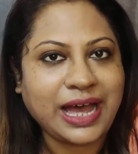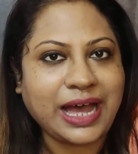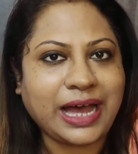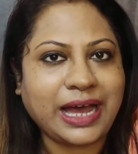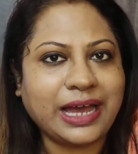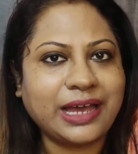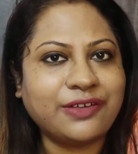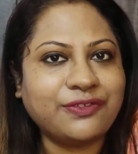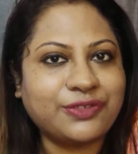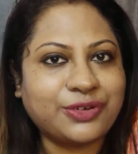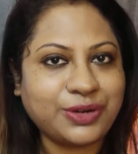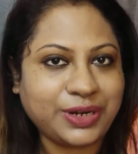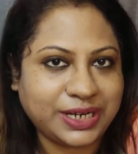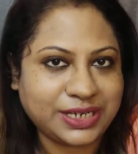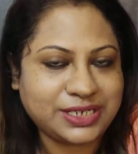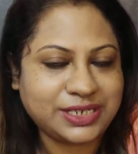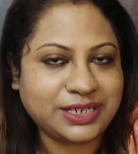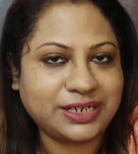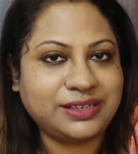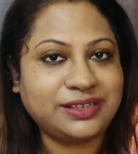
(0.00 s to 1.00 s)
I have
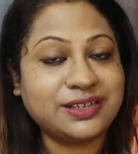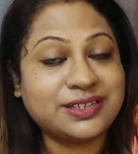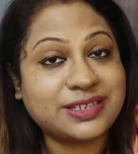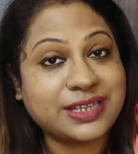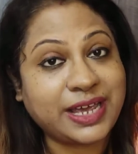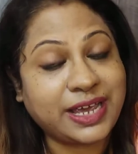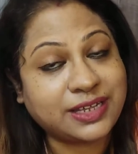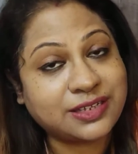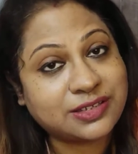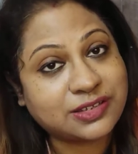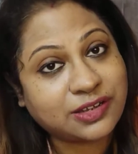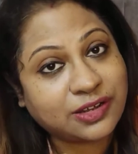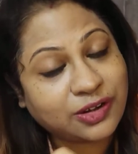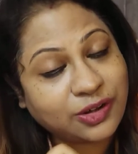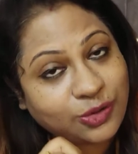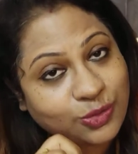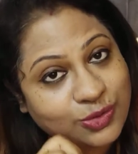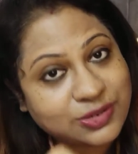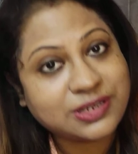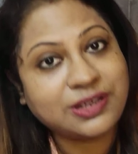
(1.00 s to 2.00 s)
created this
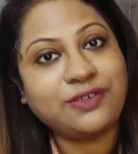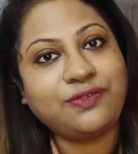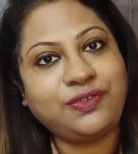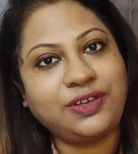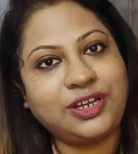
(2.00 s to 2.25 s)
exclusive